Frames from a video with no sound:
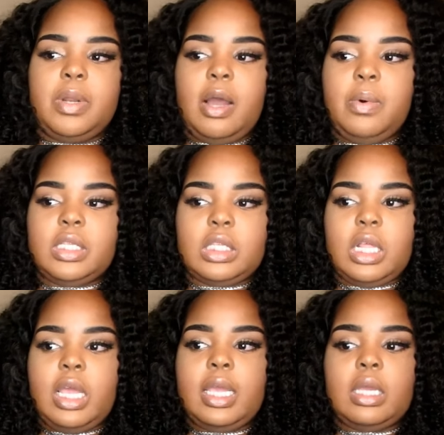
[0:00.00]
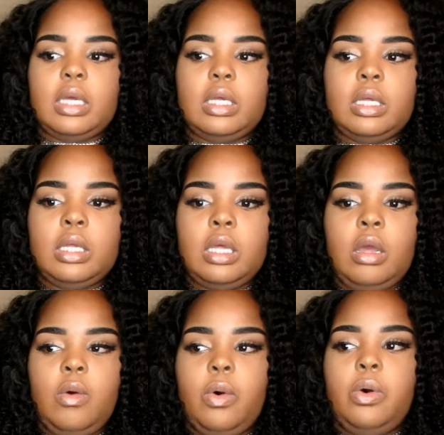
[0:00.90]
but I wasn't like,
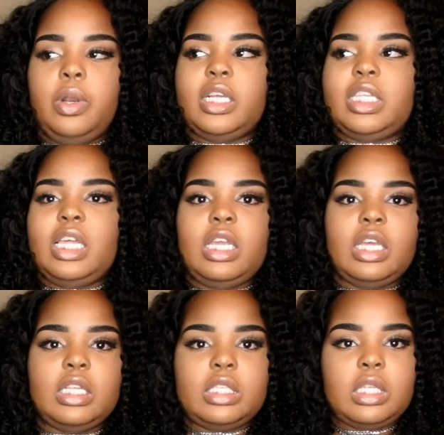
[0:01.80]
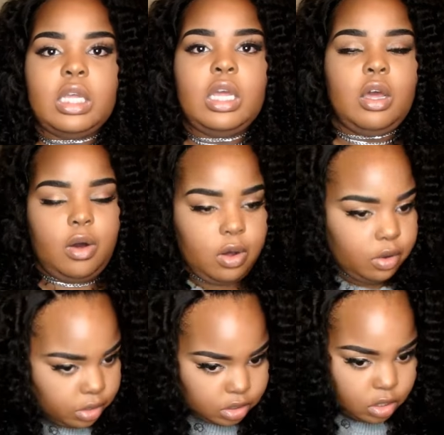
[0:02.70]
oh, that's hideous.
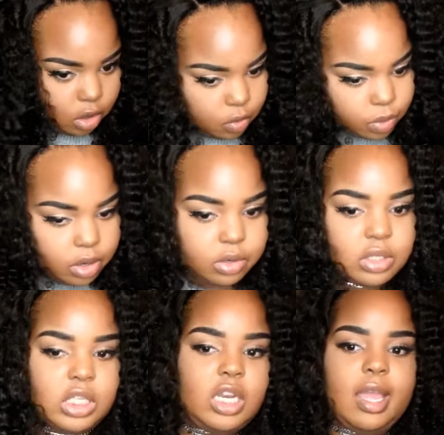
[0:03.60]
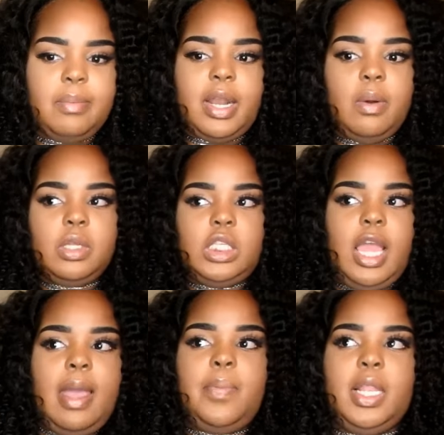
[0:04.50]
Oh, the whole world gonna see that. But I wasn't
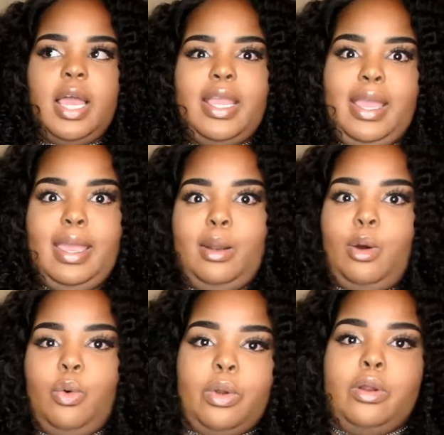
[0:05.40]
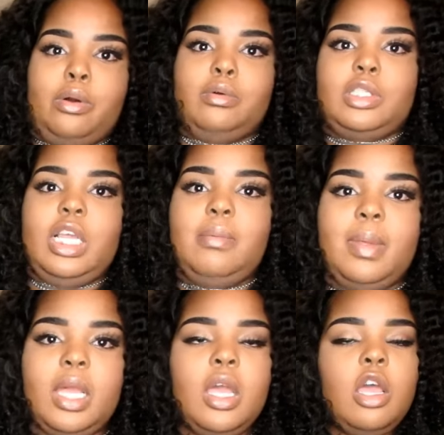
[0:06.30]
happy. Like, yeah, the whole world gonna see
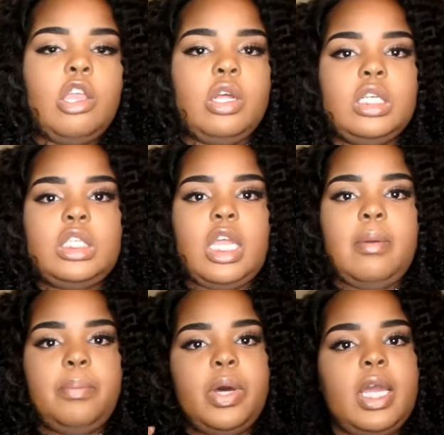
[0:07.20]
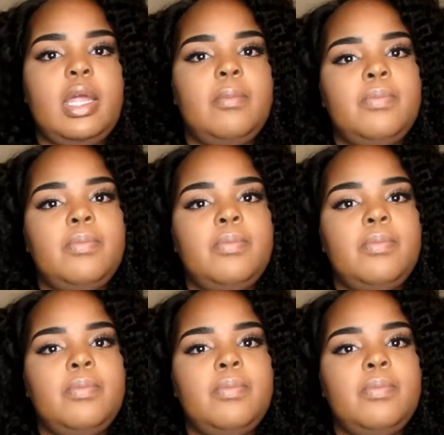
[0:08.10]
me. You understand? But